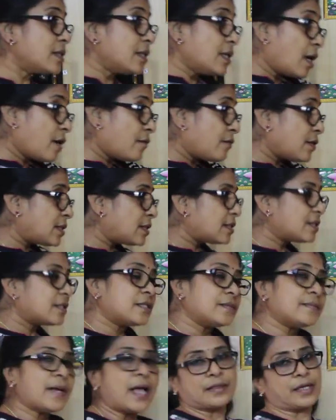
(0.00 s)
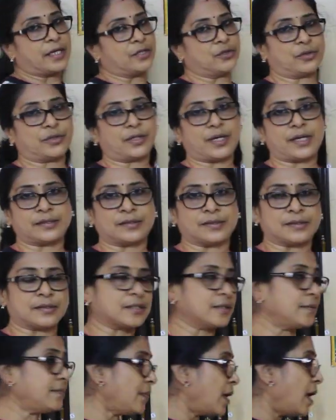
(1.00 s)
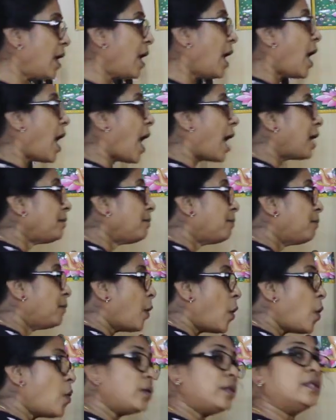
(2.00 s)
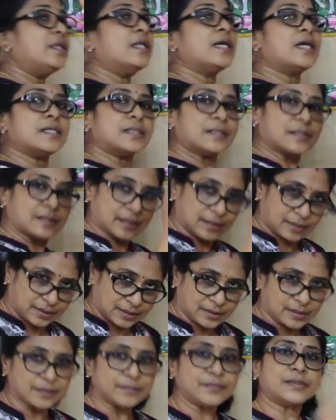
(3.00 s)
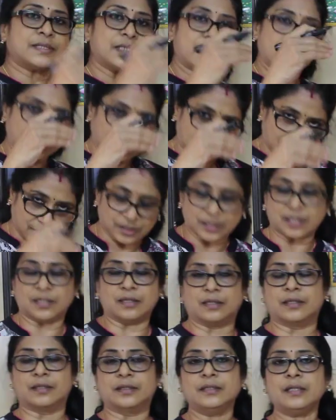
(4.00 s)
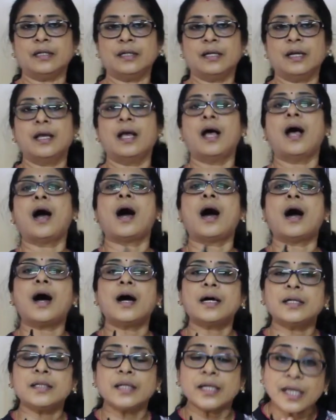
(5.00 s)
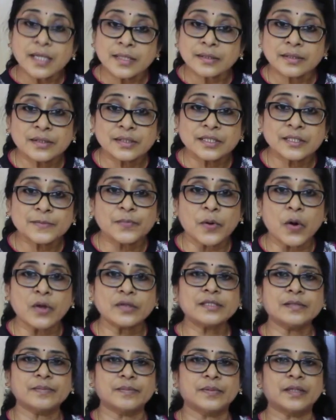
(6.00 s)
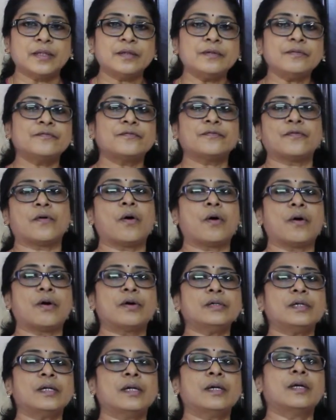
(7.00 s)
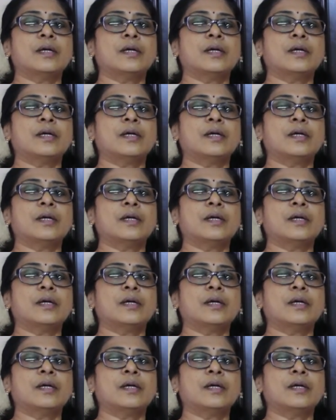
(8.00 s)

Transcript: the nervous system and the endocrine system, and both these systems in turn is responsible for